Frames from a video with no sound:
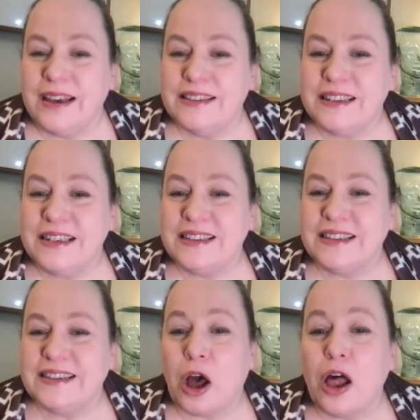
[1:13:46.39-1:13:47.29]
Cindy
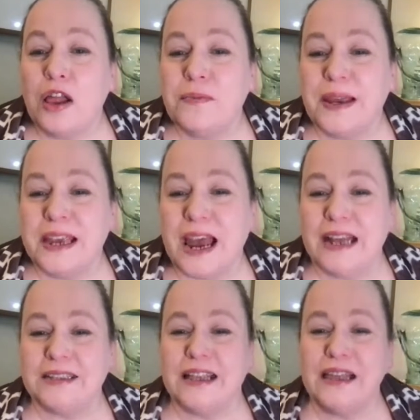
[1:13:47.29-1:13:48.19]
says, all of my
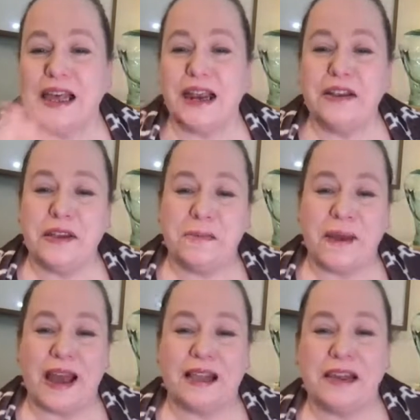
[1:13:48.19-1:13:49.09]
cats lay on their
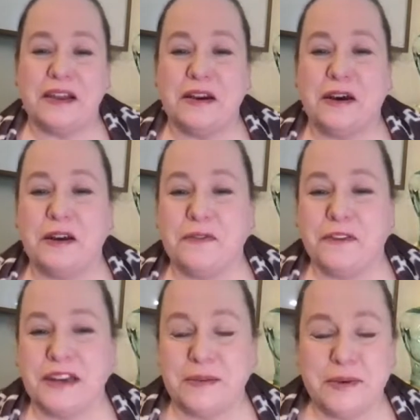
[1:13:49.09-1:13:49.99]
back like an otter
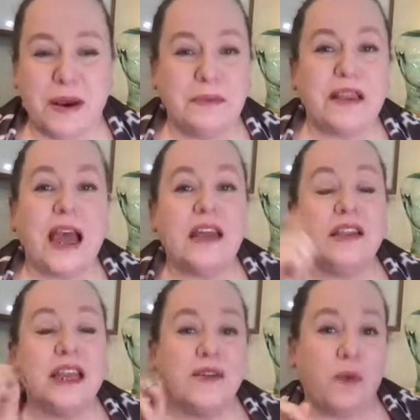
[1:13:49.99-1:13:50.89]
for tummy rubs. I
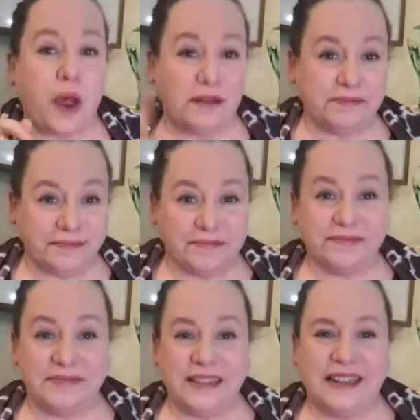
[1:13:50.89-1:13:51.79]
only have 1
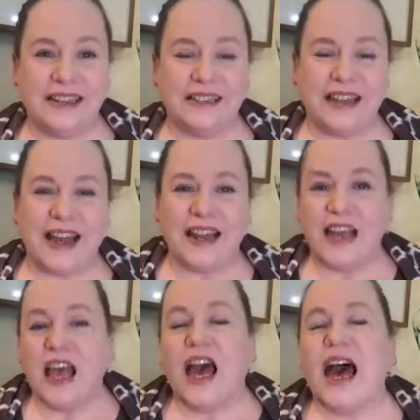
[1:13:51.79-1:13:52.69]
that does that.
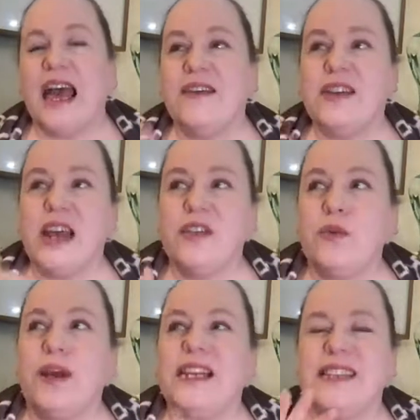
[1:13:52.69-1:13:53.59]
I have
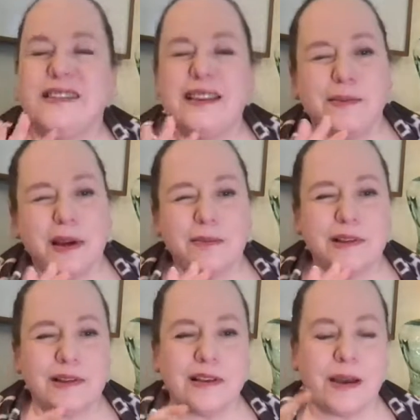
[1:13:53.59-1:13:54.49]
another one. He
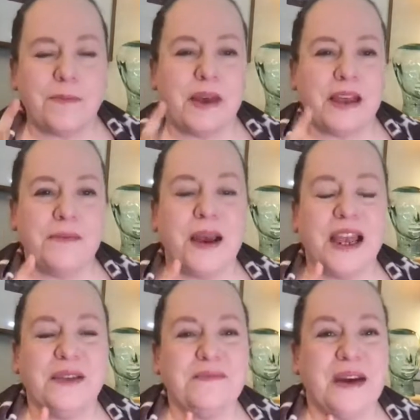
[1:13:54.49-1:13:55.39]
sometimes does that, but
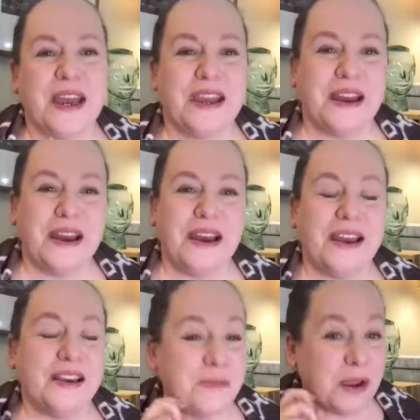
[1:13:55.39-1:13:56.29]
my
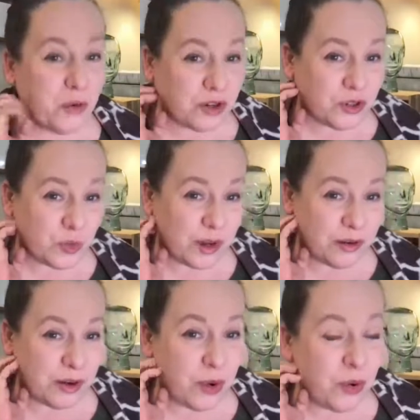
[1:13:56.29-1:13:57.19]
orange
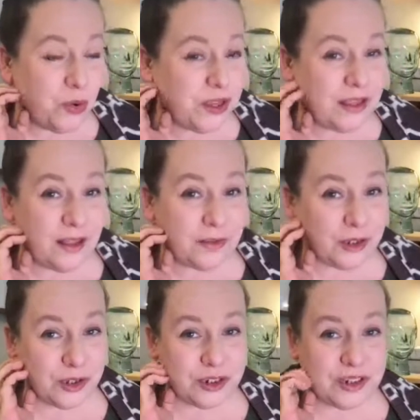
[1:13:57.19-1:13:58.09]
one, oh, he
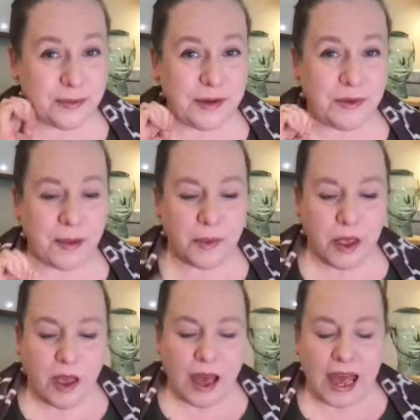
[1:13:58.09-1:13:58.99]
loves a good tummy rub.
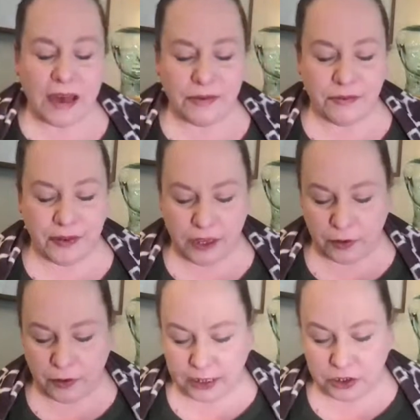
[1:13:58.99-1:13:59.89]
I have a
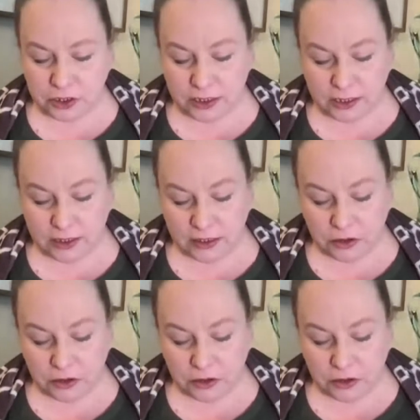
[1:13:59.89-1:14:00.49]
video, actually.